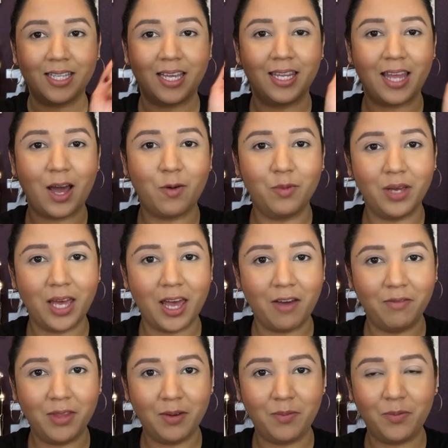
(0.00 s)
and we
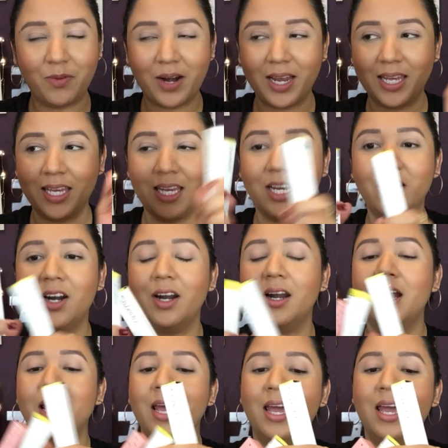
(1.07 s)
have them right here.